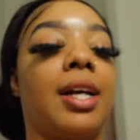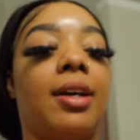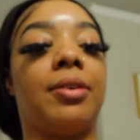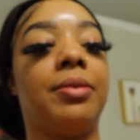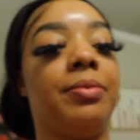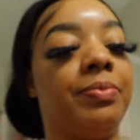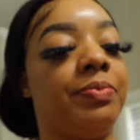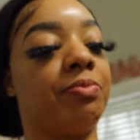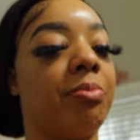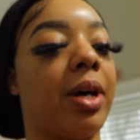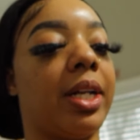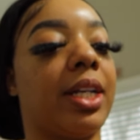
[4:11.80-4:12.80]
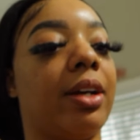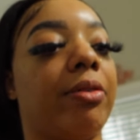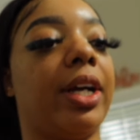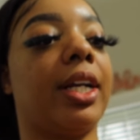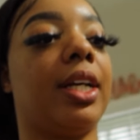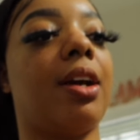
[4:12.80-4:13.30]
now. About to get
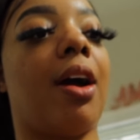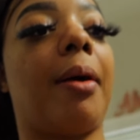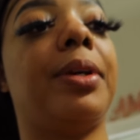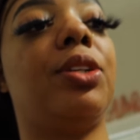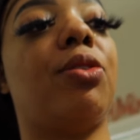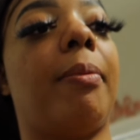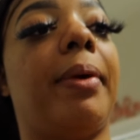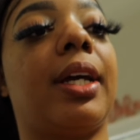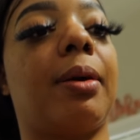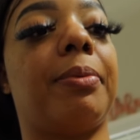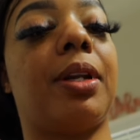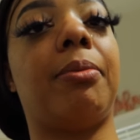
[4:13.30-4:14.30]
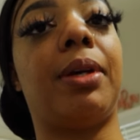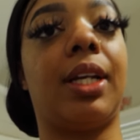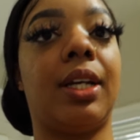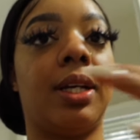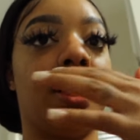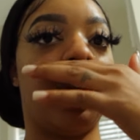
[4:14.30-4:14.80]
ready, y'all. Be doing makeup in a
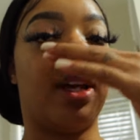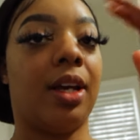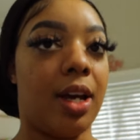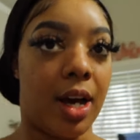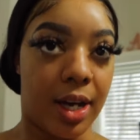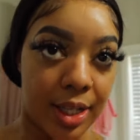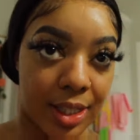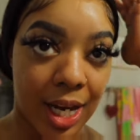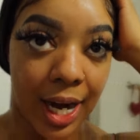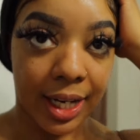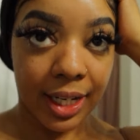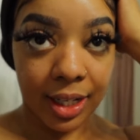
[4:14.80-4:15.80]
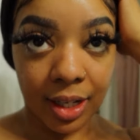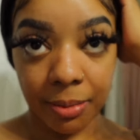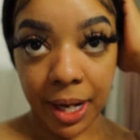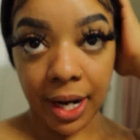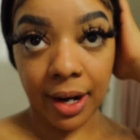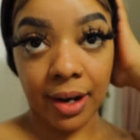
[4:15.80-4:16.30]
minute. Uh, tidying up
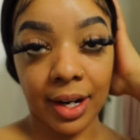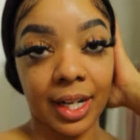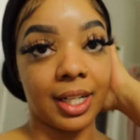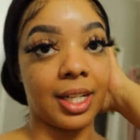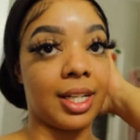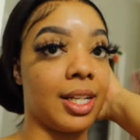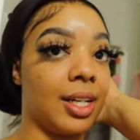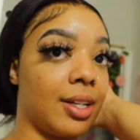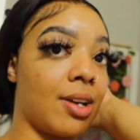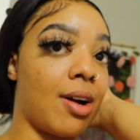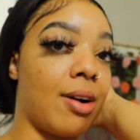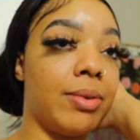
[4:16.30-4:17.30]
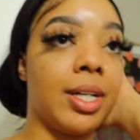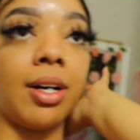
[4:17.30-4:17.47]
hair. And then yeah, y'all, we